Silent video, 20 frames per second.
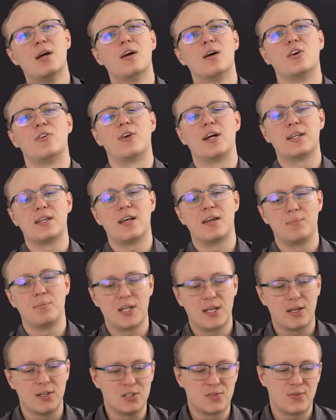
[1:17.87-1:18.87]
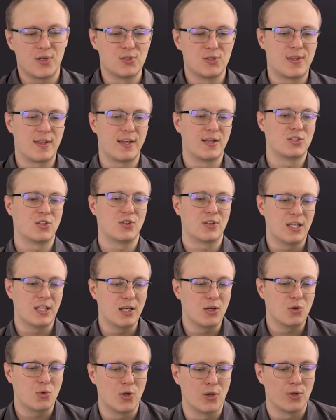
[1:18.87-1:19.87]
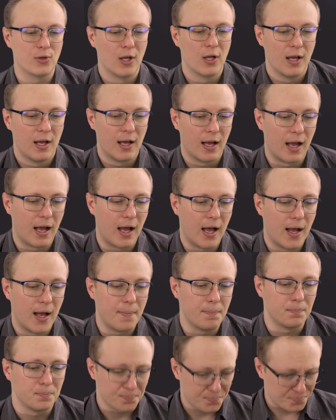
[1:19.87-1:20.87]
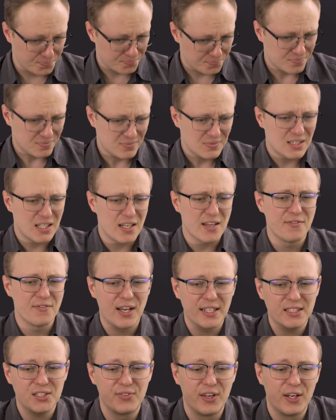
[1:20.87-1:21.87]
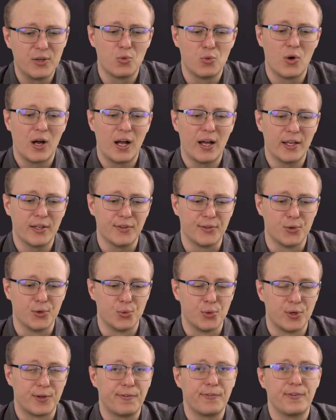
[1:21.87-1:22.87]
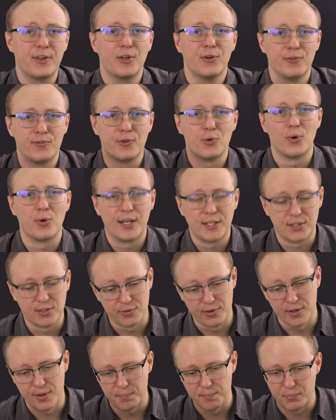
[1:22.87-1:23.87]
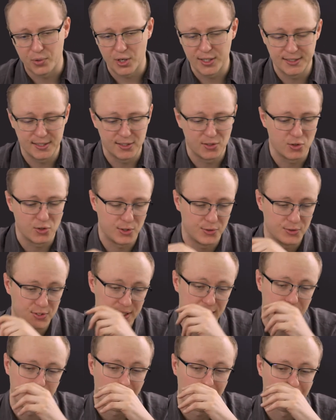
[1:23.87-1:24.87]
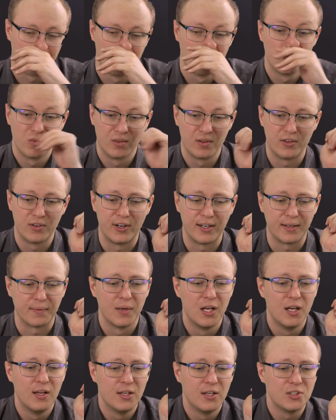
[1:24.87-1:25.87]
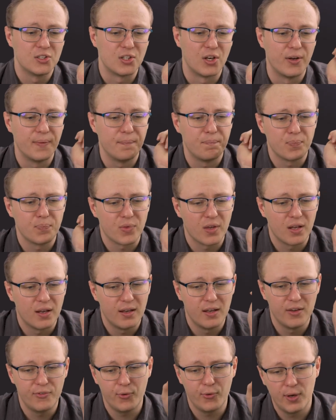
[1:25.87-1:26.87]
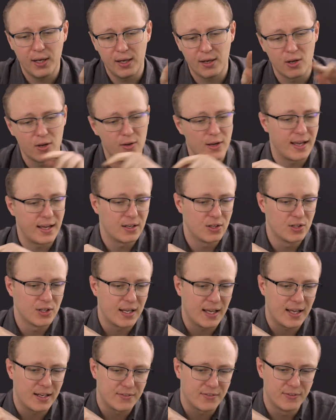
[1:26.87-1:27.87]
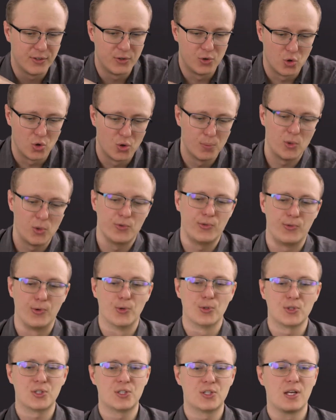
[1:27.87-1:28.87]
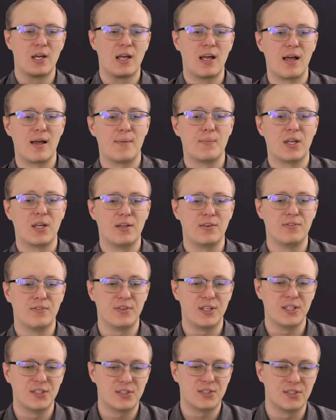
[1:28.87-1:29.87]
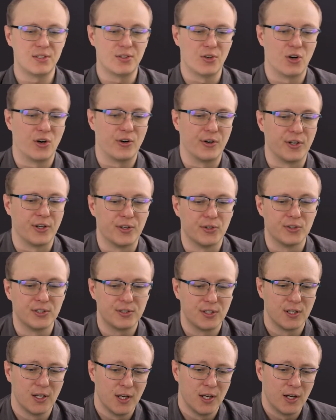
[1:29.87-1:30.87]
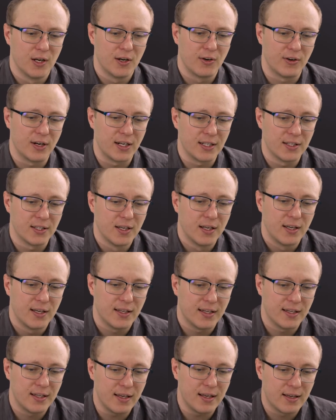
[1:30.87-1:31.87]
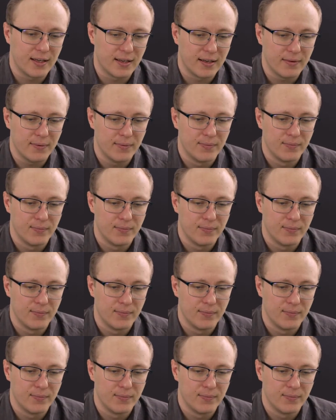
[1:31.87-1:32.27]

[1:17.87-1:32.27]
right? And because those things are equal, that's then why you would feel the weight of him pressing on your stomach, right? So if we go and look at the normal force in these scenarios, right, here,